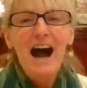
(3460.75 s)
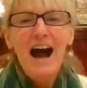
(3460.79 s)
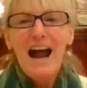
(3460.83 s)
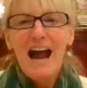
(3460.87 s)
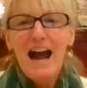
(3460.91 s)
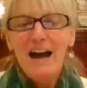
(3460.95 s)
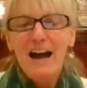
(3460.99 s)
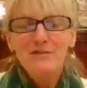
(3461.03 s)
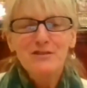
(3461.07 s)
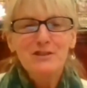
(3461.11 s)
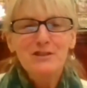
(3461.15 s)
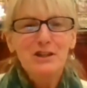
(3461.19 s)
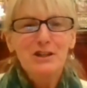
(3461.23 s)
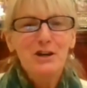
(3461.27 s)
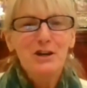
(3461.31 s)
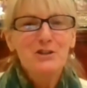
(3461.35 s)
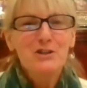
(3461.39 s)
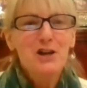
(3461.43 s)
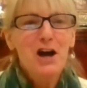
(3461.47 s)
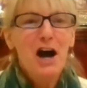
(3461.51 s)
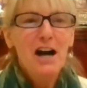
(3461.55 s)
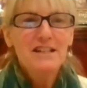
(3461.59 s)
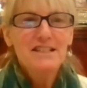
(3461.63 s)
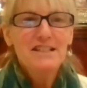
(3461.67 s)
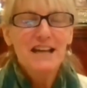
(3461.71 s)
I have to go
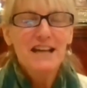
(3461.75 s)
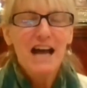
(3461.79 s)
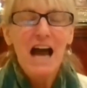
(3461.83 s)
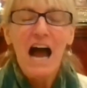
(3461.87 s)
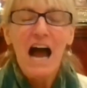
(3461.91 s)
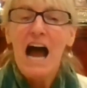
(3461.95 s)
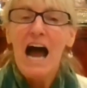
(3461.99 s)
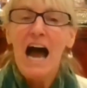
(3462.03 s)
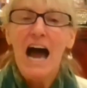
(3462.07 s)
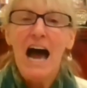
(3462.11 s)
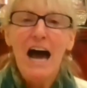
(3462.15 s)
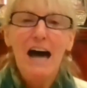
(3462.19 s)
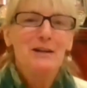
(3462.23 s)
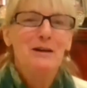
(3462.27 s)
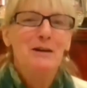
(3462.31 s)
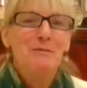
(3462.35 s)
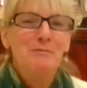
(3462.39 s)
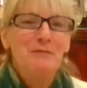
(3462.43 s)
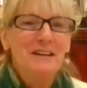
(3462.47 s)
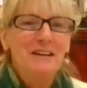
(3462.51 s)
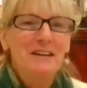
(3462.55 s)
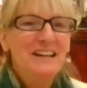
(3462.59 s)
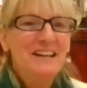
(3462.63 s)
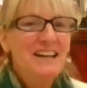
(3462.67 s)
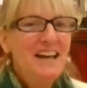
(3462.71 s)
talk to
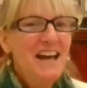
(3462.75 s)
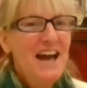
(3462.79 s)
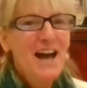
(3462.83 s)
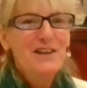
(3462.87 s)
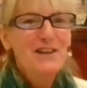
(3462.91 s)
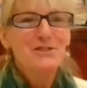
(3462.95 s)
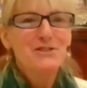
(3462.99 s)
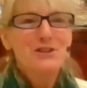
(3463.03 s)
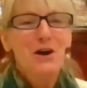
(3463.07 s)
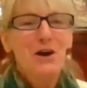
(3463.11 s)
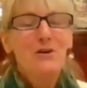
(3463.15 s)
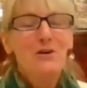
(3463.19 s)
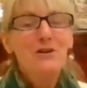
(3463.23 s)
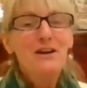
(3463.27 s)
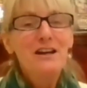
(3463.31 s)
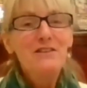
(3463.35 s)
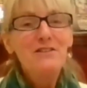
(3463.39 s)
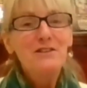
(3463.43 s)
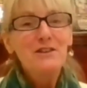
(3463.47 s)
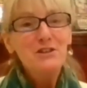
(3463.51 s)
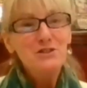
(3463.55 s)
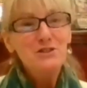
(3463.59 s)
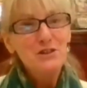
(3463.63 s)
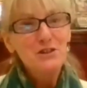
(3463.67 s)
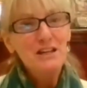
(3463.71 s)
Adam. So
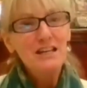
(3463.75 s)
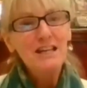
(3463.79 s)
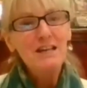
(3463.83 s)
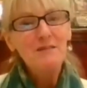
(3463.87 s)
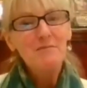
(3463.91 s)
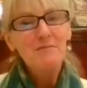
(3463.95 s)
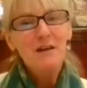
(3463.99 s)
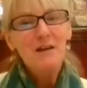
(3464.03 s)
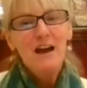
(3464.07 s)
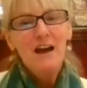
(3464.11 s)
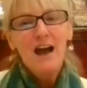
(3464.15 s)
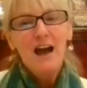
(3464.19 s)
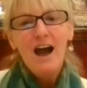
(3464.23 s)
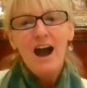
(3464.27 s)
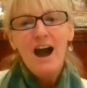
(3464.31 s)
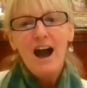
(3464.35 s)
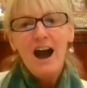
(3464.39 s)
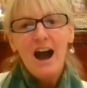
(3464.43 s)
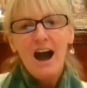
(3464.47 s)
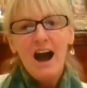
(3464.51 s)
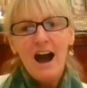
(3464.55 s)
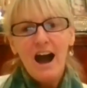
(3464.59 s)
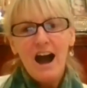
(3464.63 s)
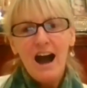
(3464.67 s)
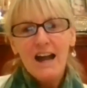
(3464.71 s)
in the dream,
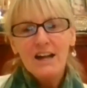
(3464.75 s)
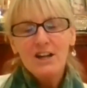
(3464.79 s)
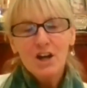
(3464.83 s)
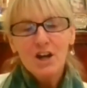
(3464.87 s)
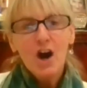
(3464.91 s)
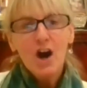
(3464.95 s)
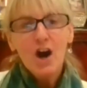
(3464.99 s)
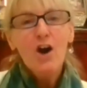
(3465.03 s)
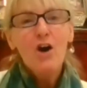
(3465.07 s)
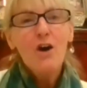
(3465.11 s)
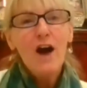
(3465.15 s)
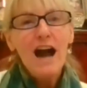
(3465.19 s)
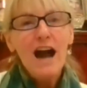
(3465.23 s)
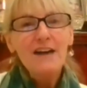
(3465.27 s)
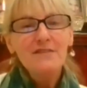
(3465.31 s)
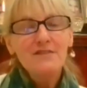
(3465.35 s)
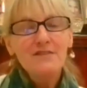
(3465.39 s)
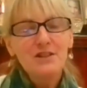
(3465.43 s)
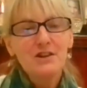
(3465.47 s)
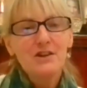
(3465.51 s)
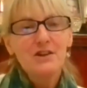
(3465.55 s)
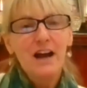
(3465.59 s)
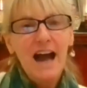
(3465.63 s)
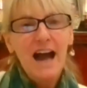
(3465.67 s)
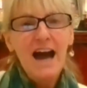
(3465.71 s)
I go
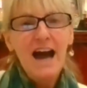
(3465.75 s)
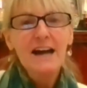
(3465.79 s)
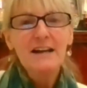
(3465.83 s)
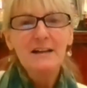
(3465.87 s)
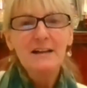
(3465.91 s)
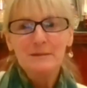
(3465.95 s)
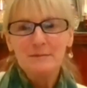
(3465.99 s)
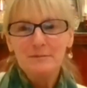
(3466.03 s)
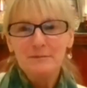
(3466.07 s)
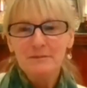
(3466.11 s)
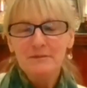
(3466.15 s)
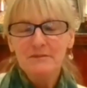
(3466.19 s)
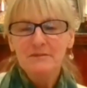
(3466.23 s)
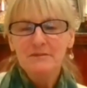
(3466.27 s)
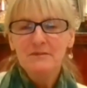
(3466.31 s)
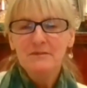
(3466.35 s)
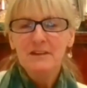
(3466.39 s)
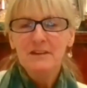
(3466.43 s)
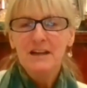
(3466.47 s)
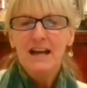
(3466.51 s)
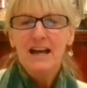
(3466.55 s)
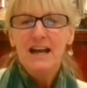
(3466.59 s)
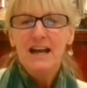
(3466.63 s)
after Adam